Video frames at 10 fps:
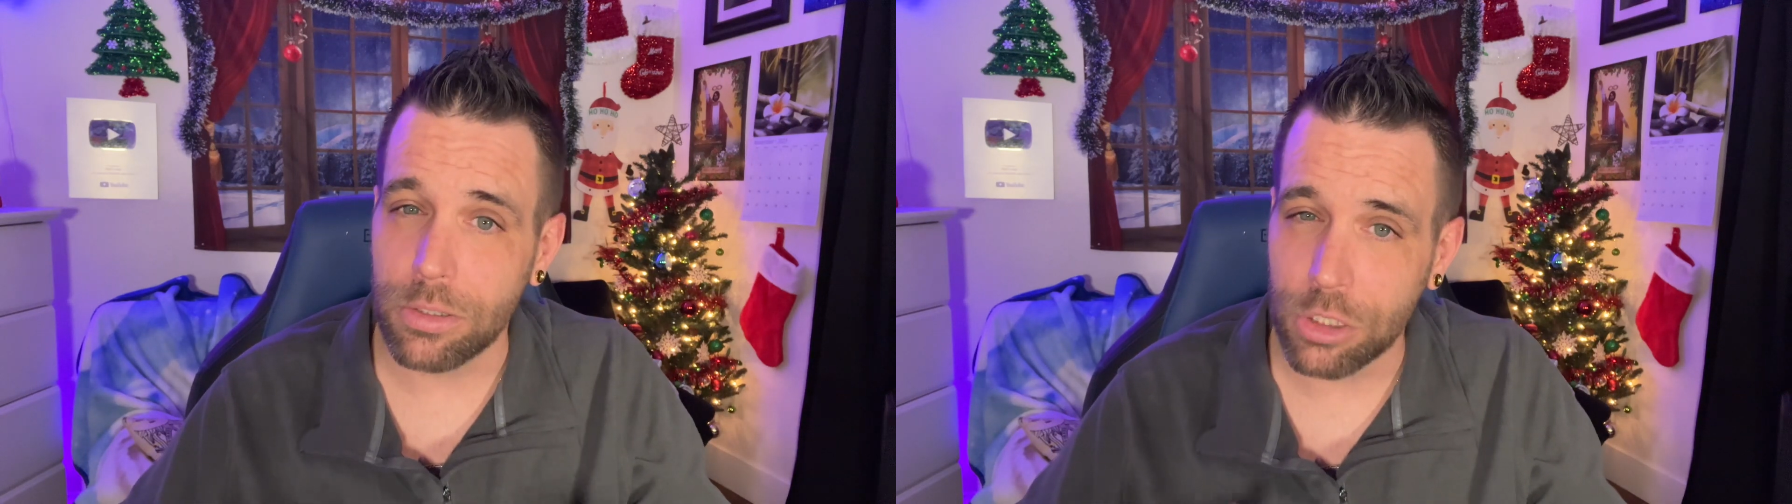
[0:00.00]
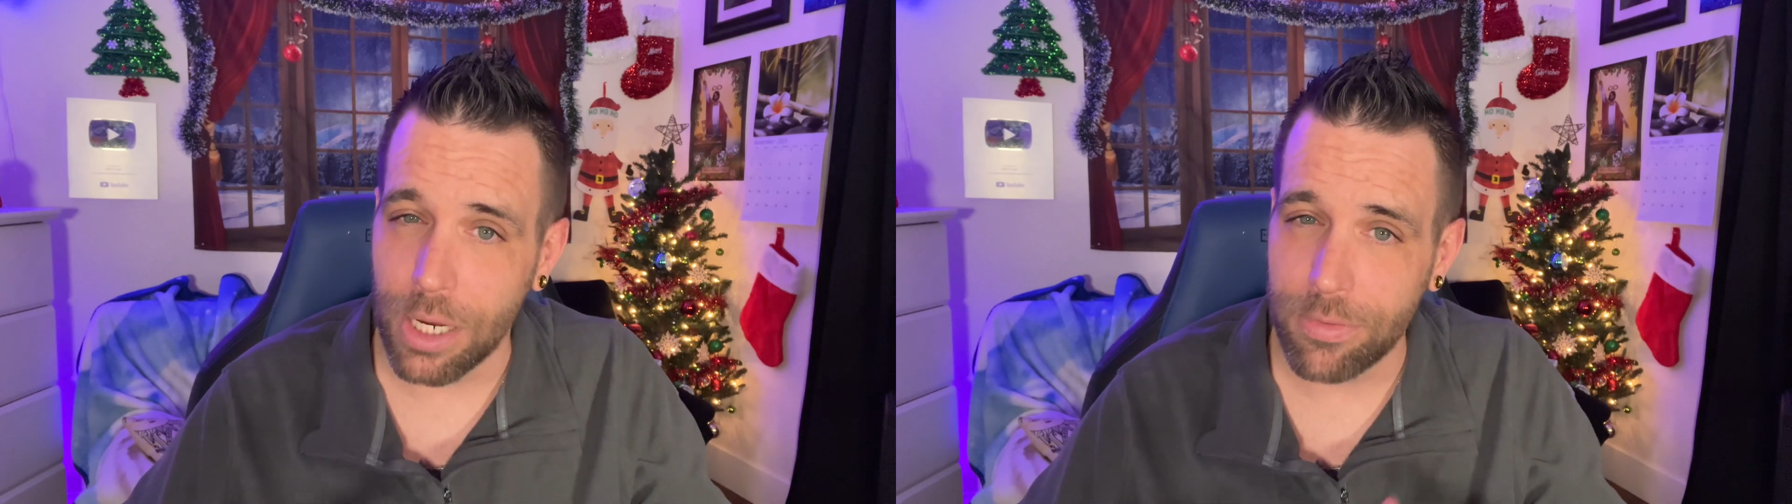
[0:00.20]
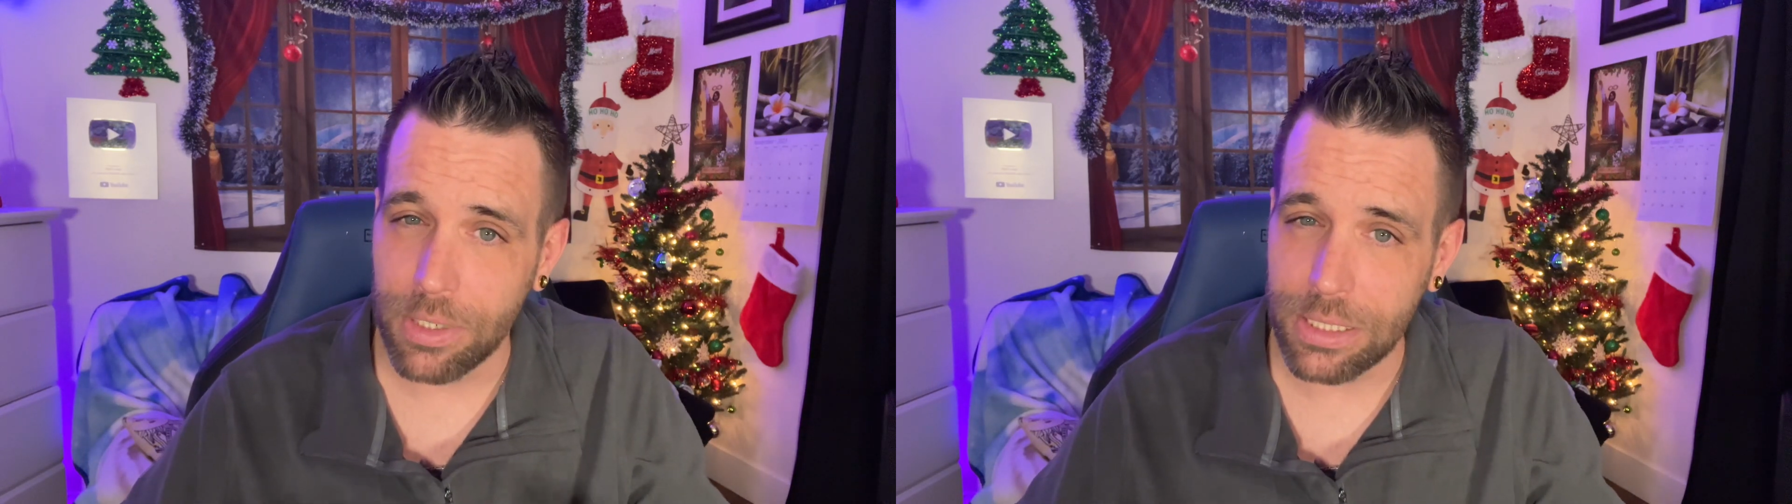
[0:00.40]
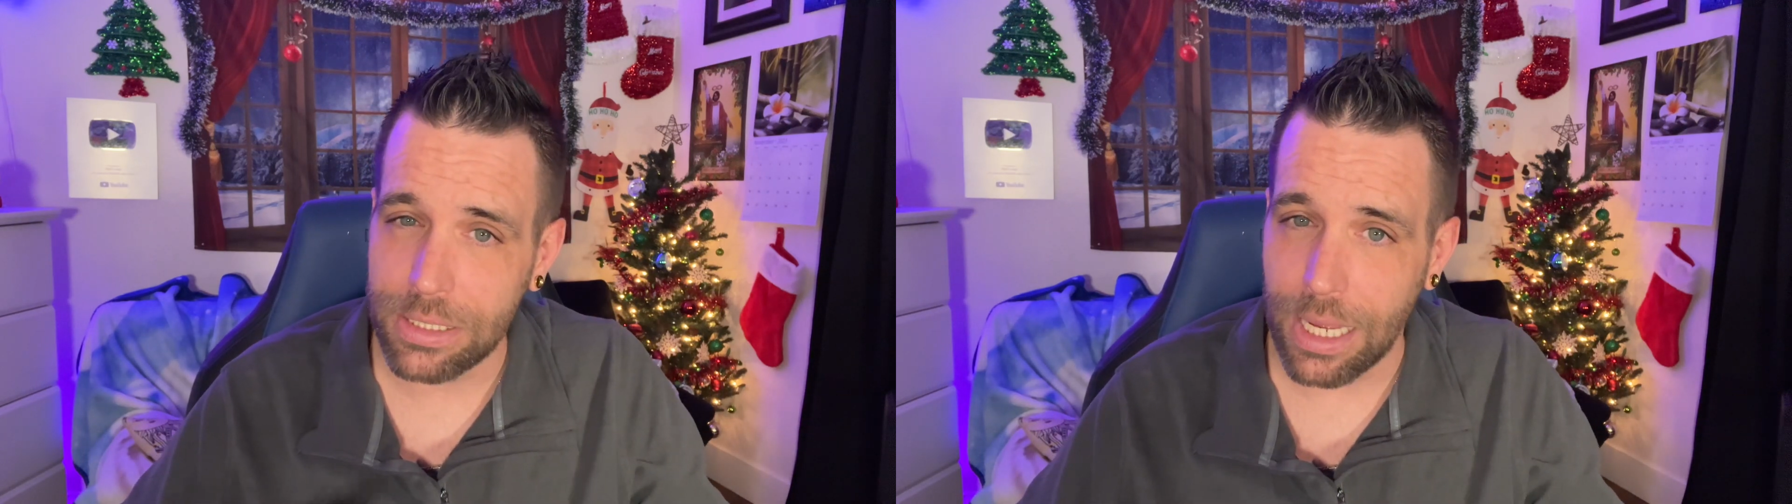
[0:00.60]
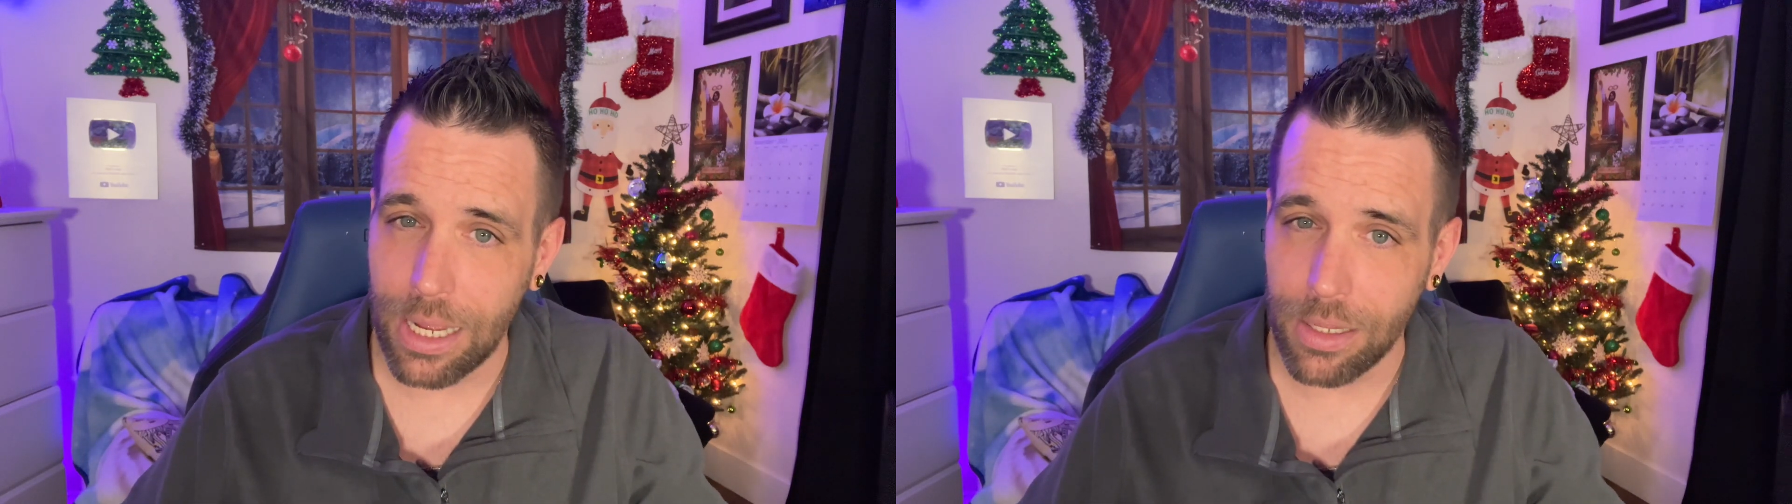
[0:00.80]
shuffling
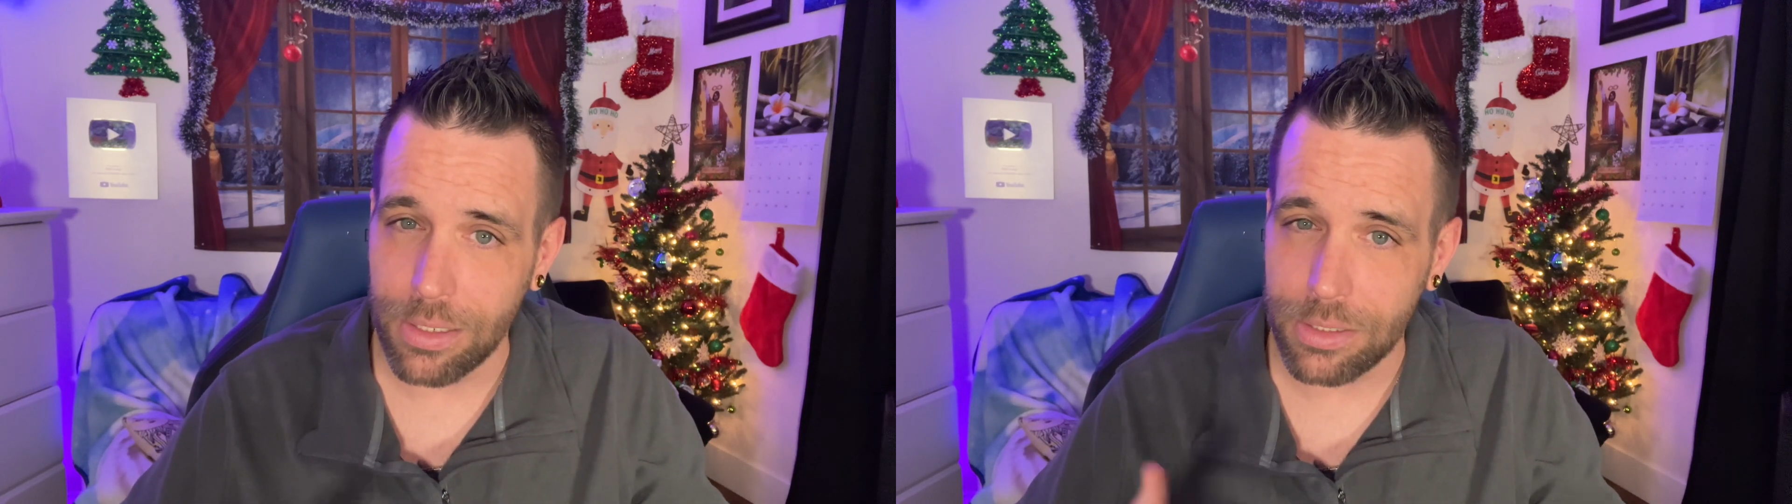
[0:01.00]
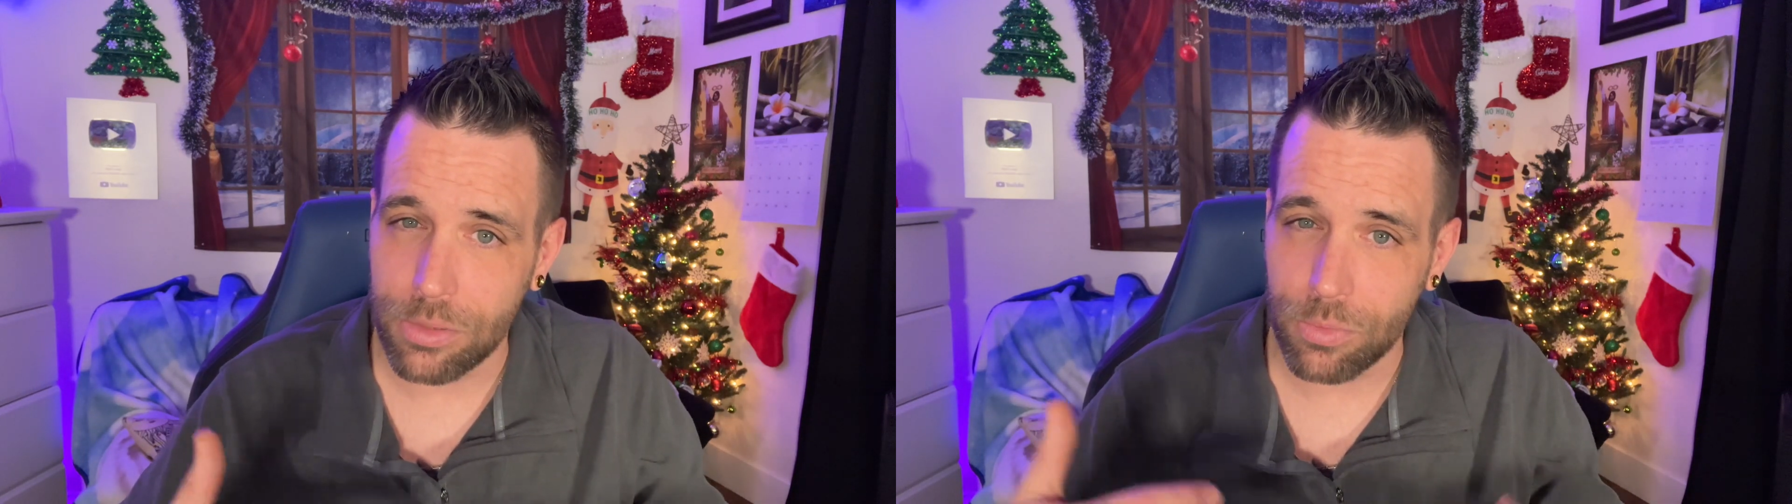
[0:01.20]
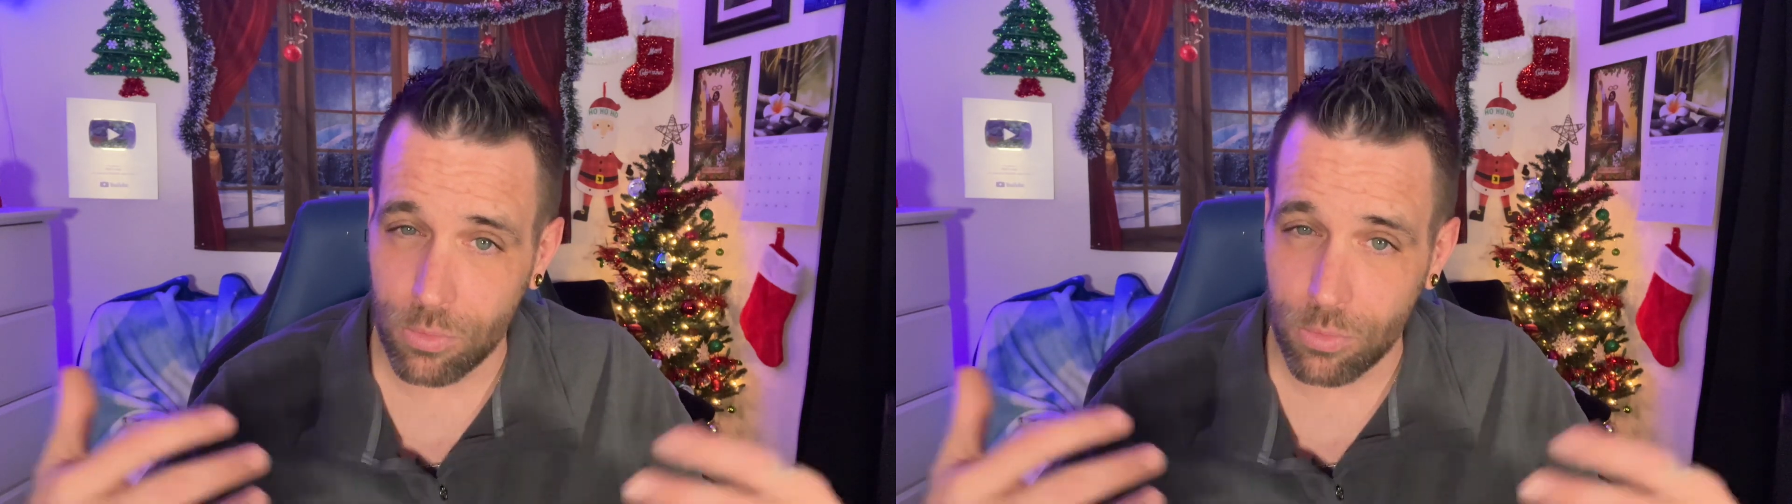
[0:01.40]
style that's